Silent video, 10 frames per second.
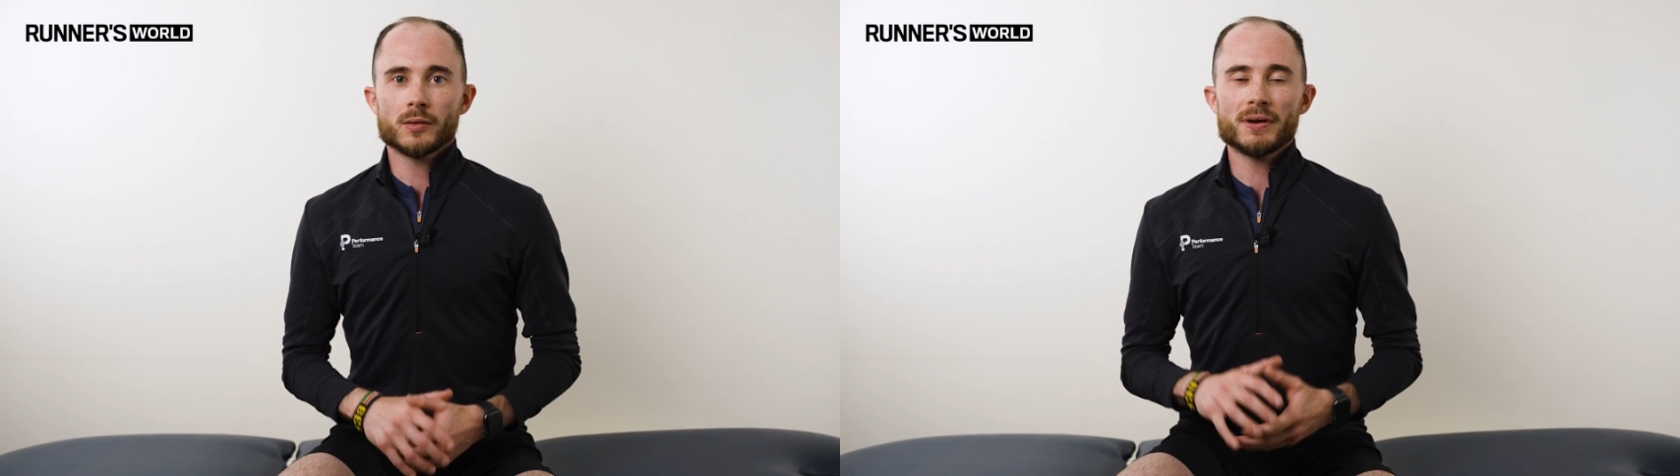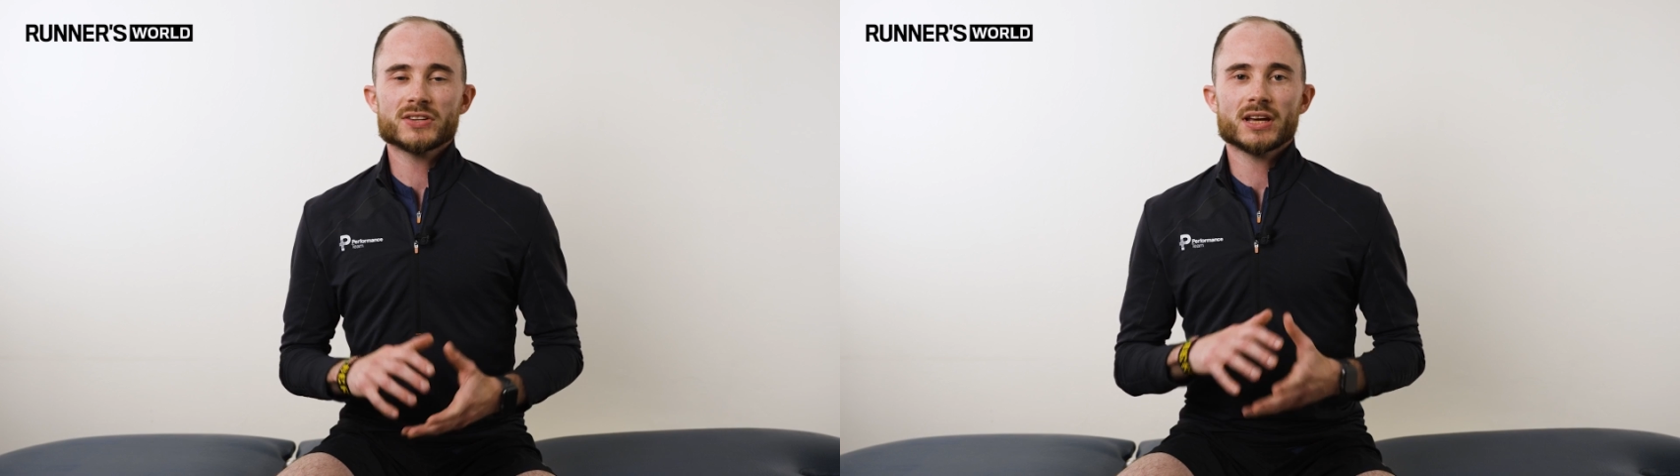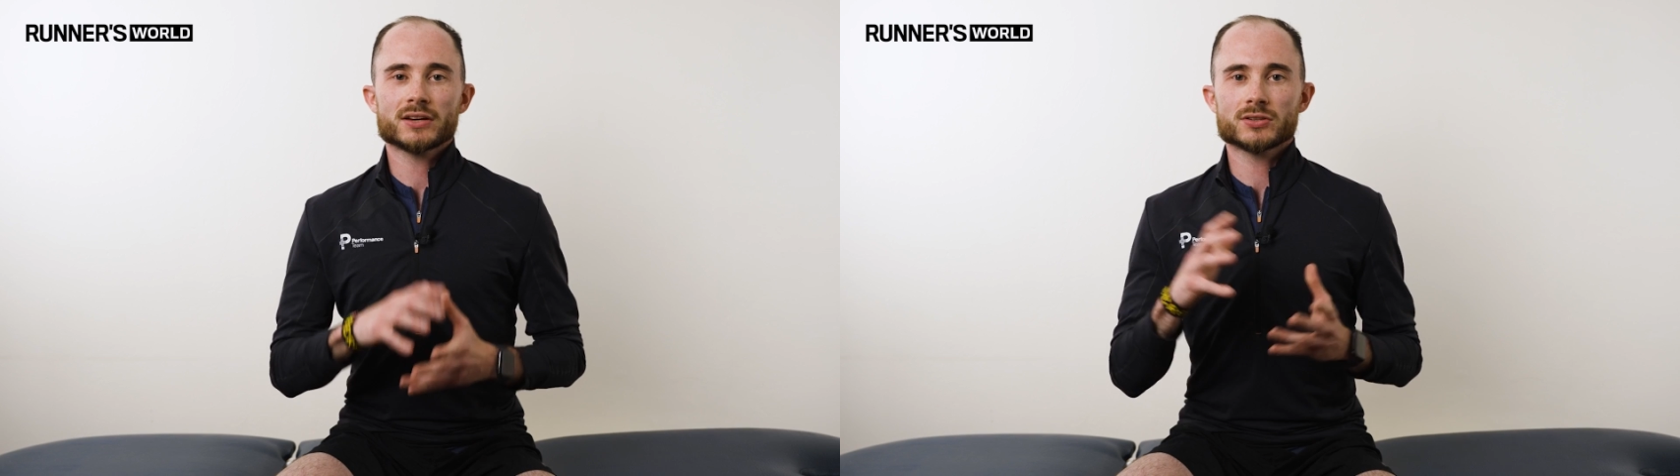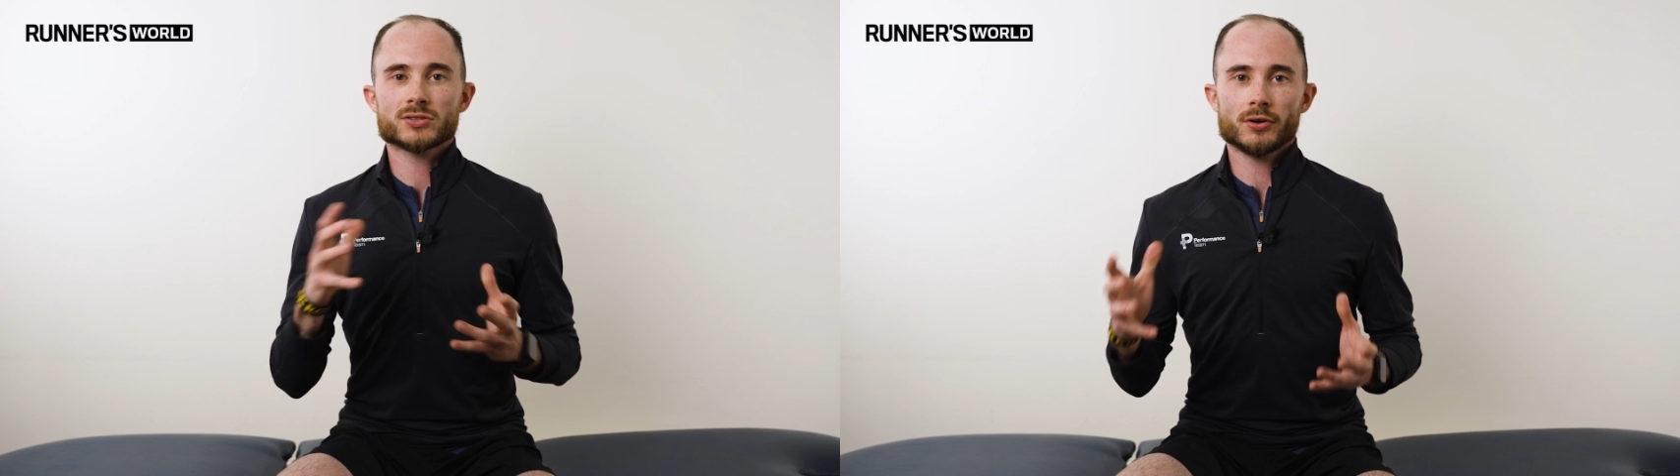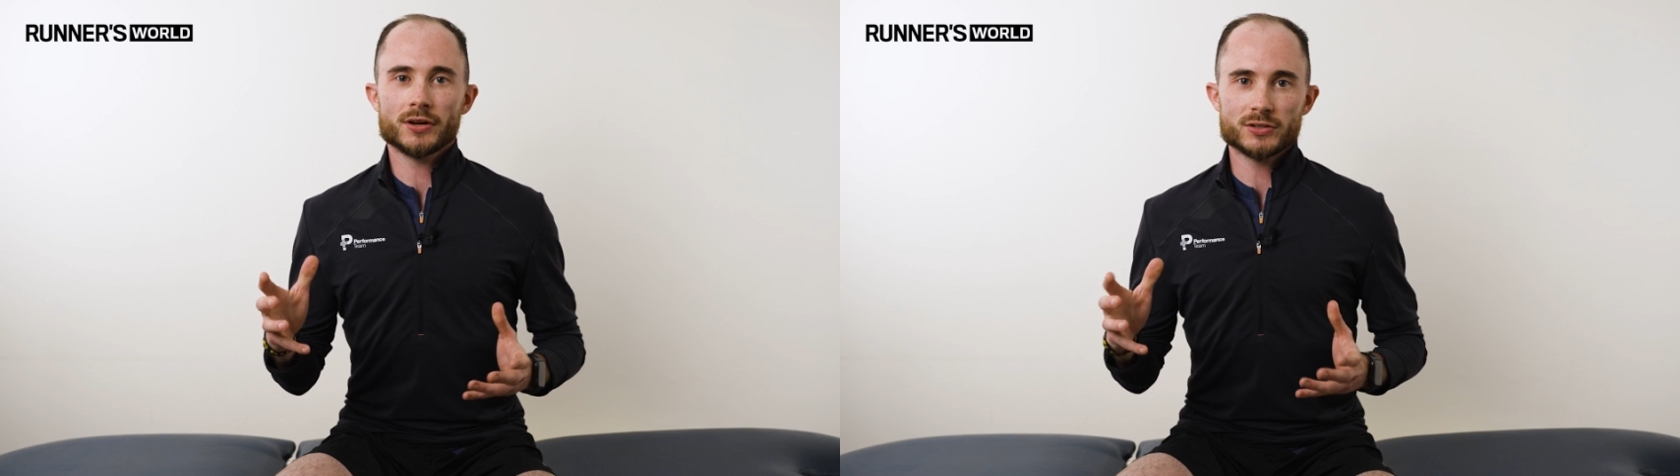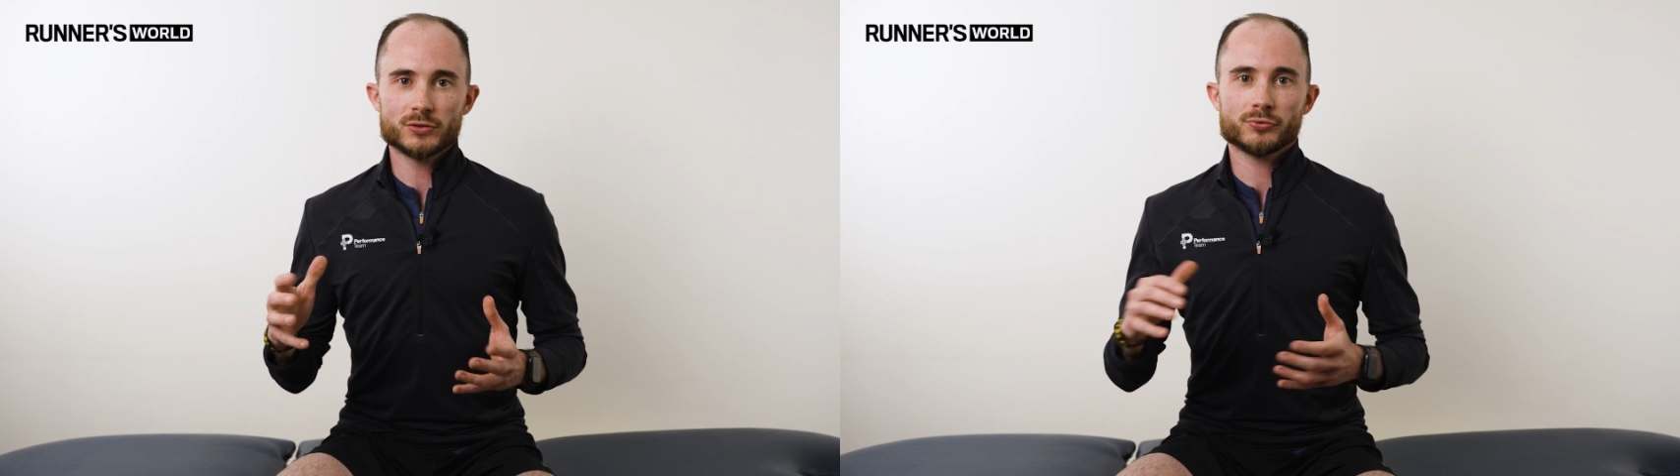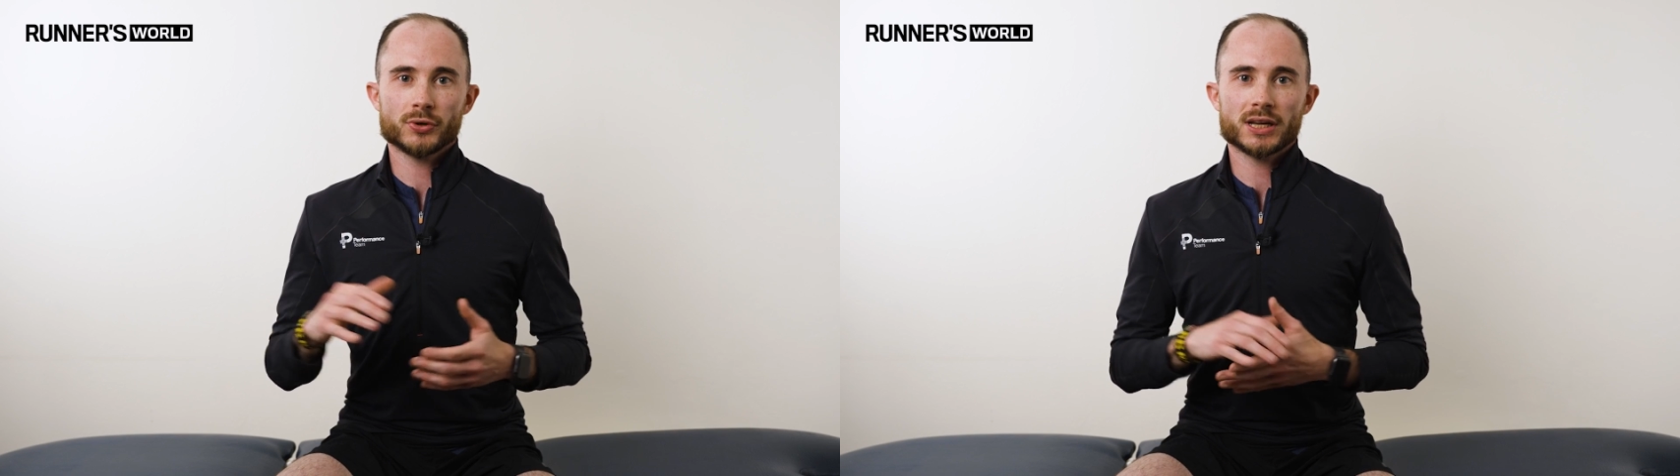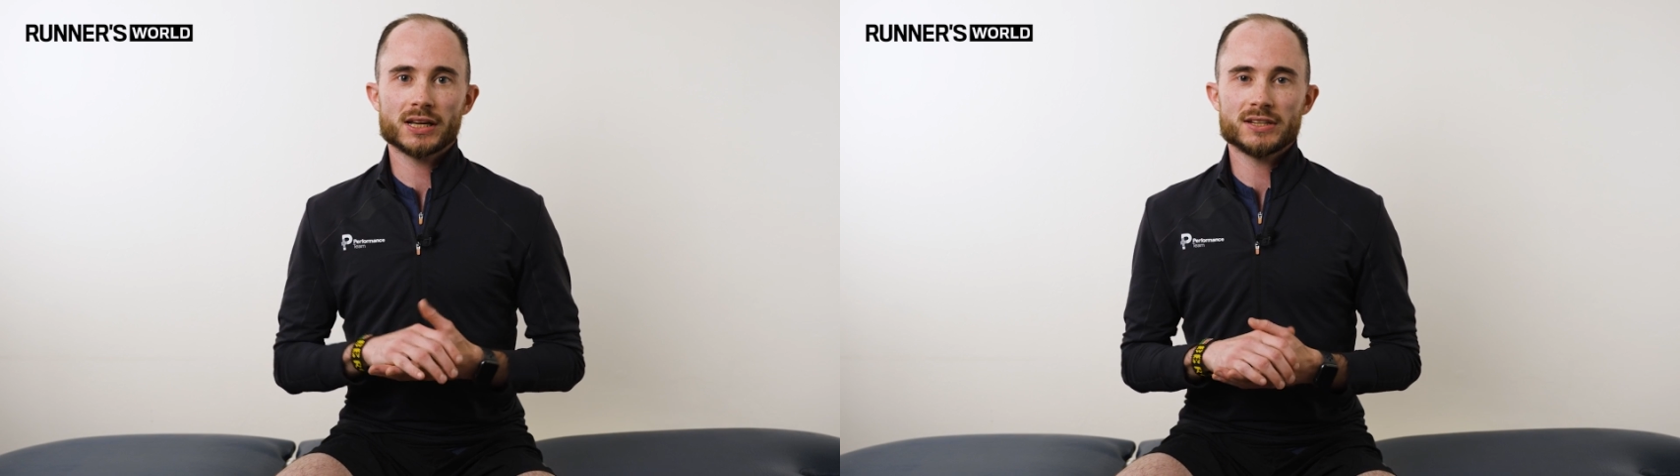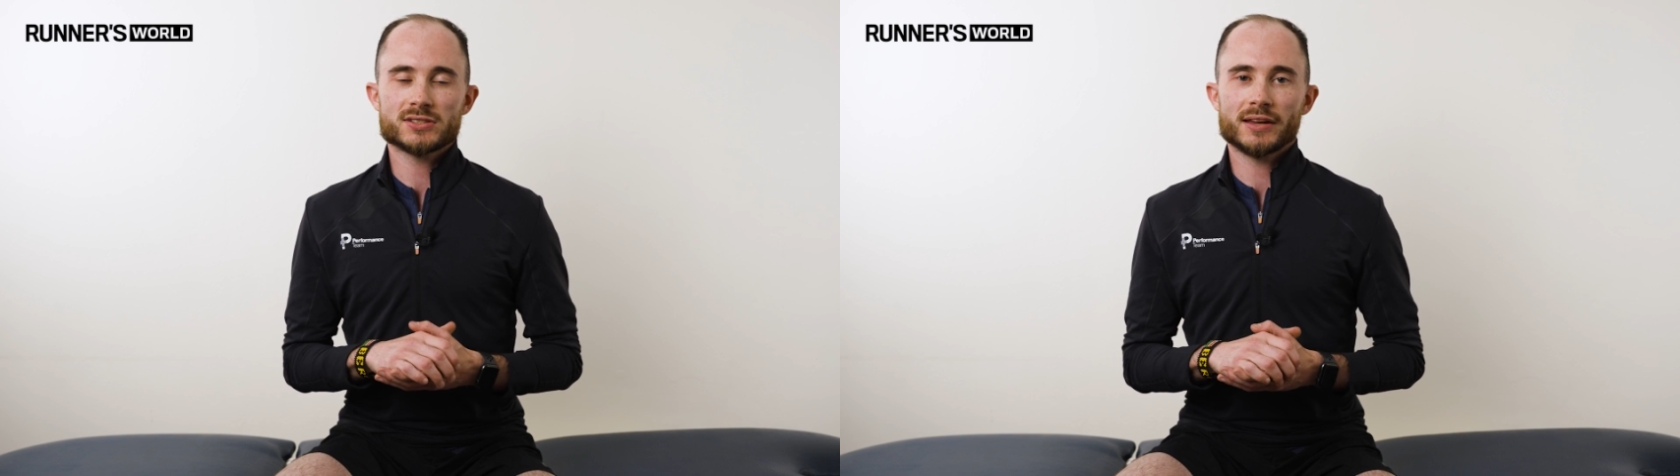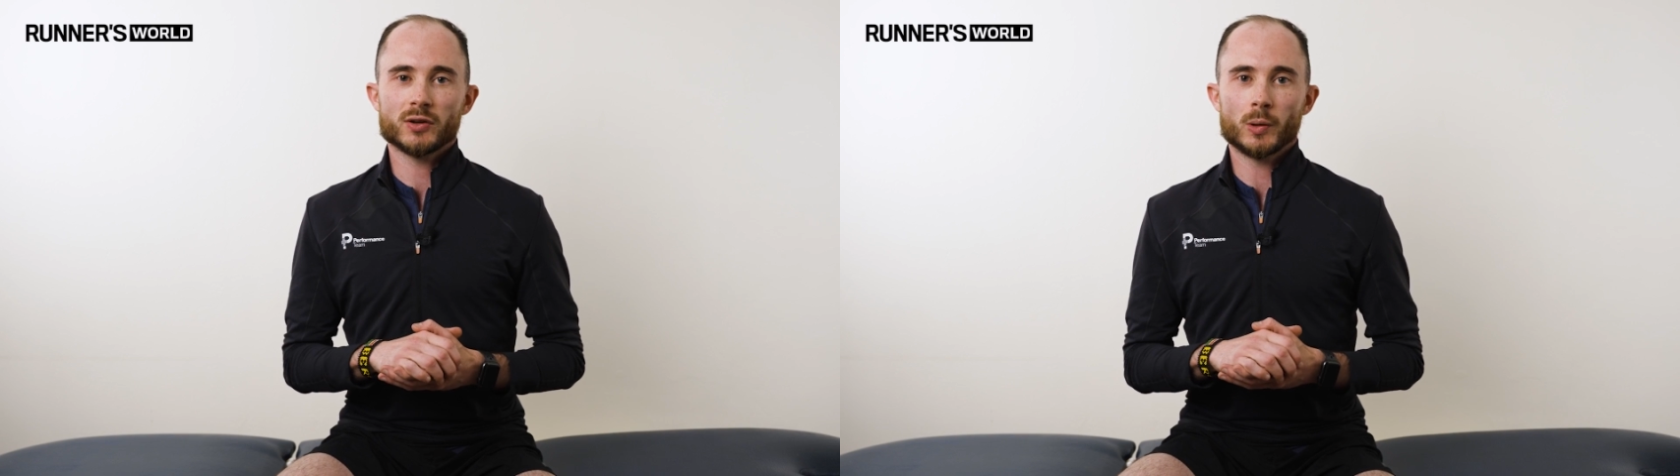The best exercises for an Achilles
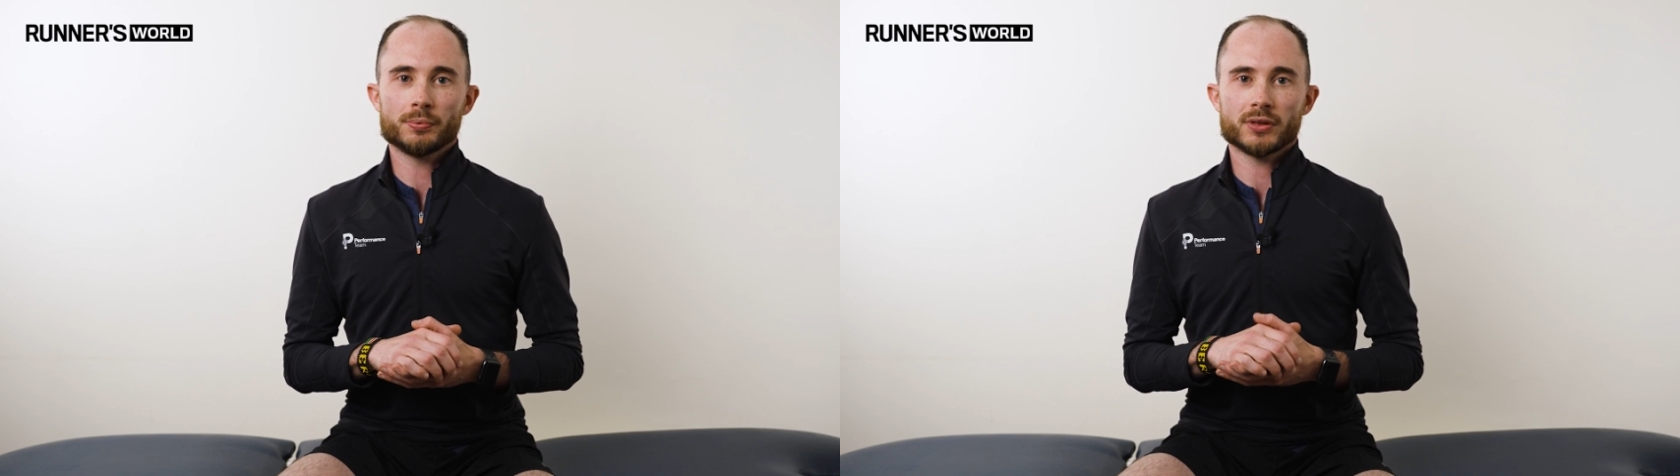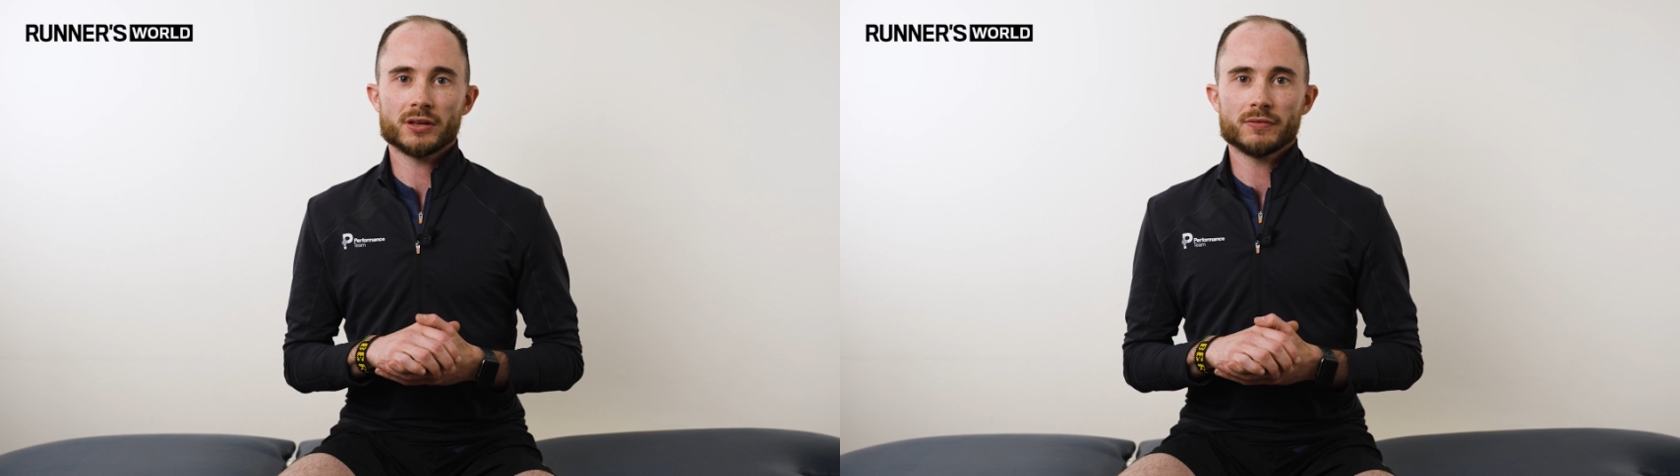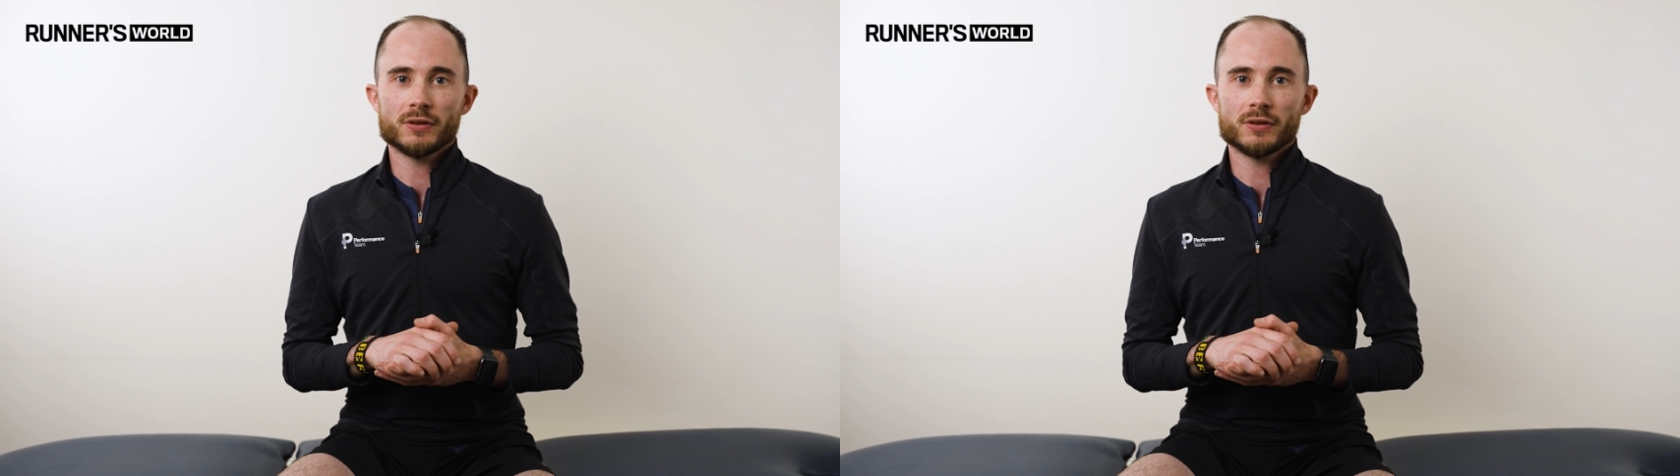tendinopathy,